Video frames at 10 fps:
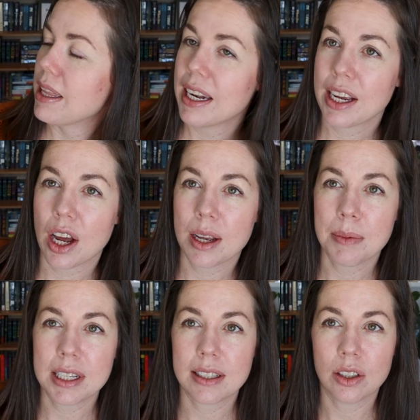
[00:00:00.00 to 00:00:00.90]
And then I got
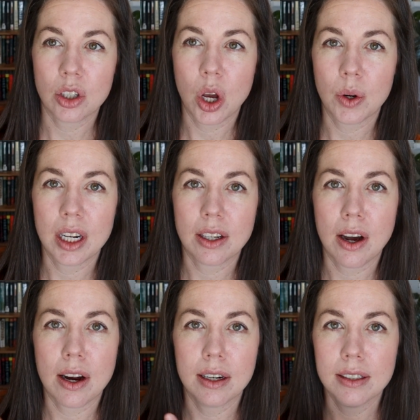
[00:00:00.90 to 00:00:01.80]
him these little coding
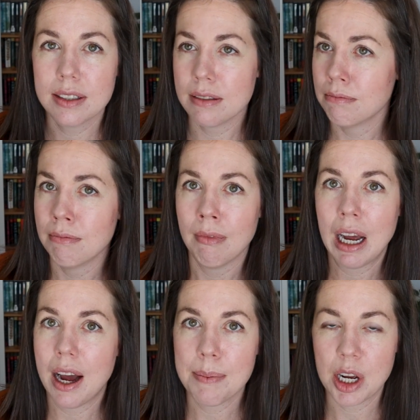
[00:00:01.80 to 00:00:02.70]
cards.
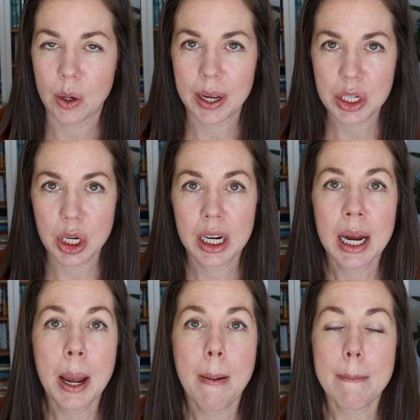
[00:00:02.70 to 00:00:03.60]
I'm not quite sure.
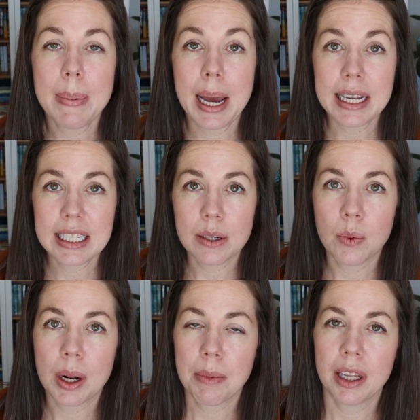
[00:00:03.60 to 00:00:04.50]
But
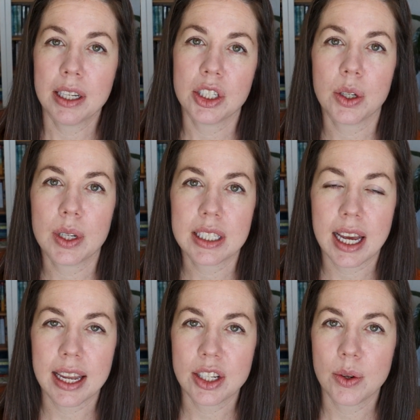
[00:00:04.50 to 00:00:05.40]
what I'm going to do
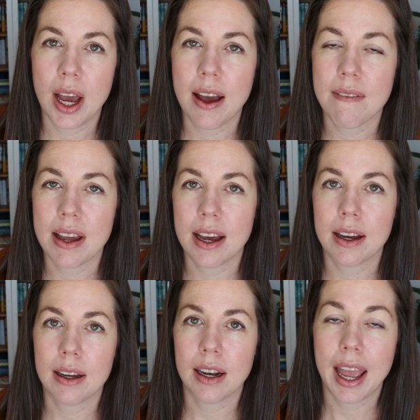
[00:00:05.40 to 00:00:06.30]
is I do have
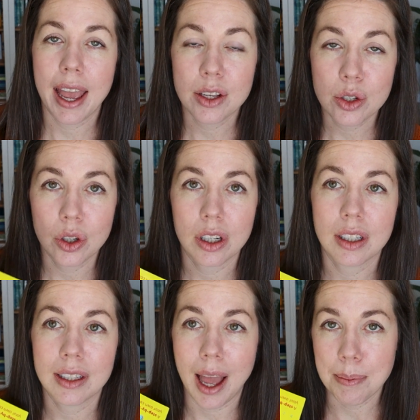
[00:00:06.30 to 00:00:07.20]
an
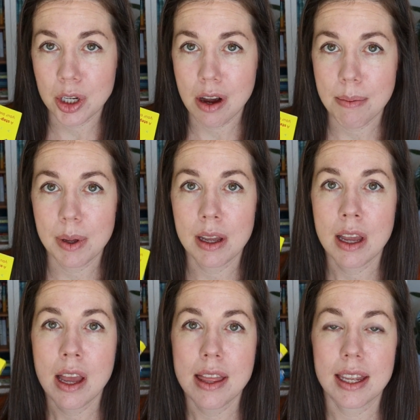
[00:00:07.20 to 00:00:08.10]
extra laptop
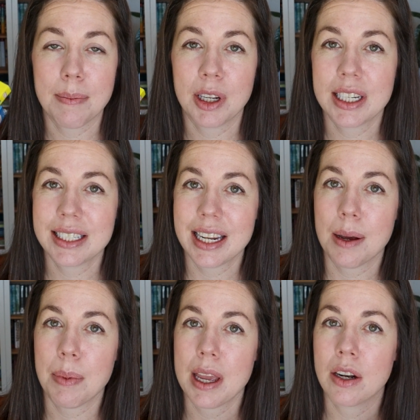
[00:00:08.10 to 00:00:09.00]
that I'm going to set
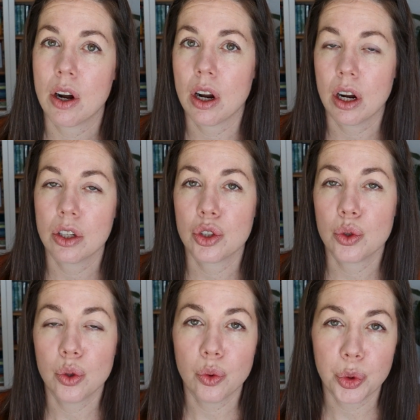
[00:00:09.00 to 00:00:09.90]
up in our
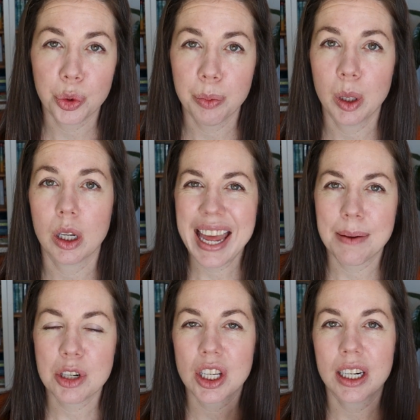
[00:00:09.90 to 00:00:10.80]
school room.
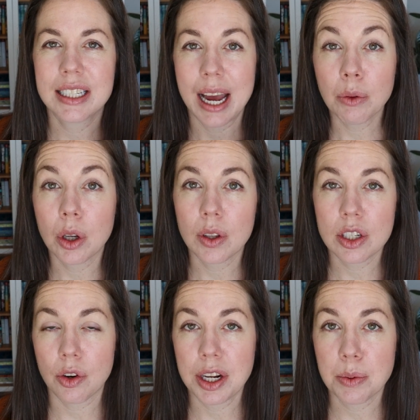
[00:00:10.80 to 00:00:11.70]
And I'm just going to download
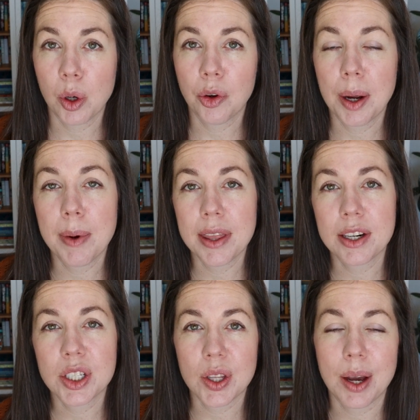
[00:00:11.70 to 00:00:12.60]
the Scratch program on
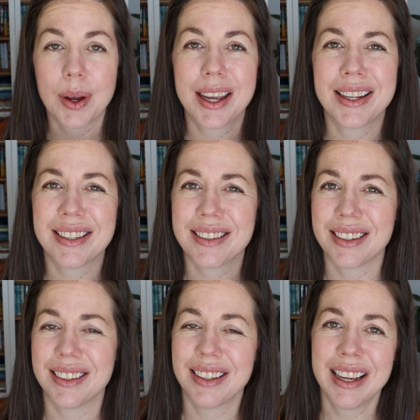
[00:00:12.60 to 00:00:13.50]
there, so that way he doesn't